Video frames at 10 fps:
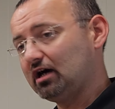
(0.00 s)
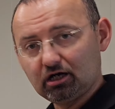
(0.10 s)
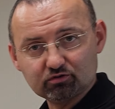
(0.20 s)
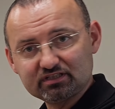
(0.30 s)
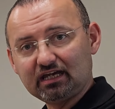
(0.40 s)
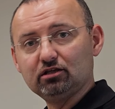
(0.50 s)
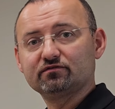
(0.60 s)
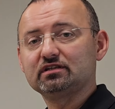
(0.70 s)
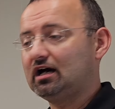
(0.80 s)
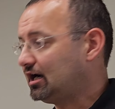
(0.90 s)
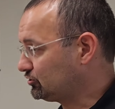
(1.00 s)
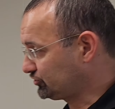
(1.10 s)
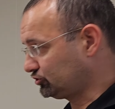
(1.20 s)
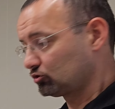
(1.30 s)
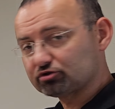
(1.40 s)
outside of the
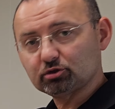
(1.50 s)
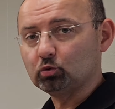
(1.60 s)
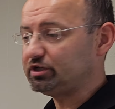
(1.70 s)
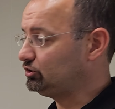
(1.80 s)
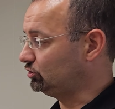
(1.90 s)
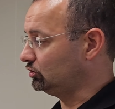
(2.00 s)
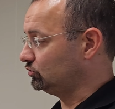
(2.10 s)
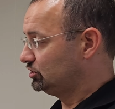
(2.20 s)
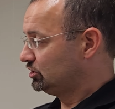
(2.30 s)
house through the window